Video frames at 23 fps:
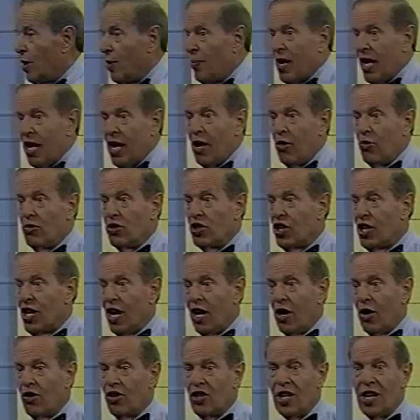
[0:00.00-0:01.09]
We may own
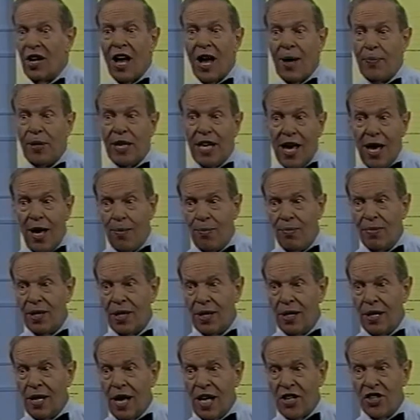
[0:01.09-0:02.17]
shares in IBM
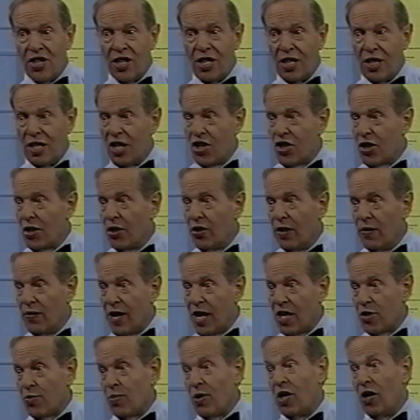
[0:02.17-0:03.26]
as an additional
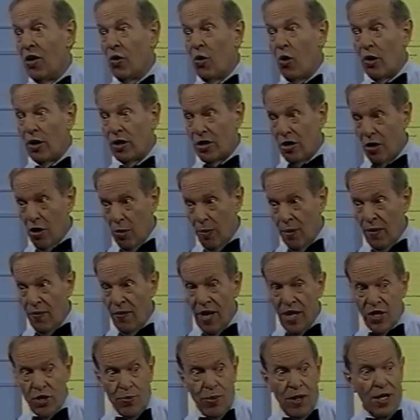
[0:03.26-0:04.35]
investment, a long-term
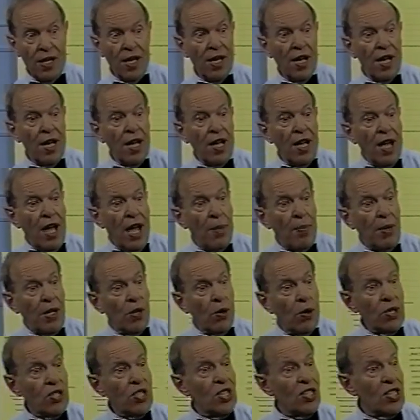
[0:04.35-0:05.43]
investment, and
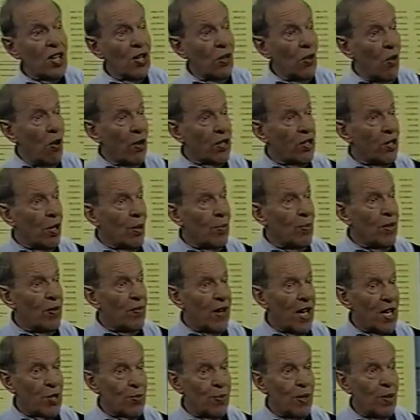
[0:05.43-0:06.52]
because it's a long-term
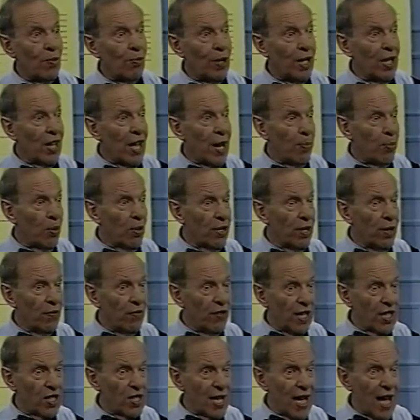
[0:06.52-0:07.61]
investment, we label it a
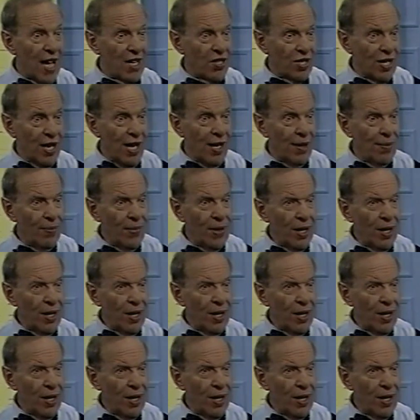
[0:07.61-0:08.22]
fixed asset.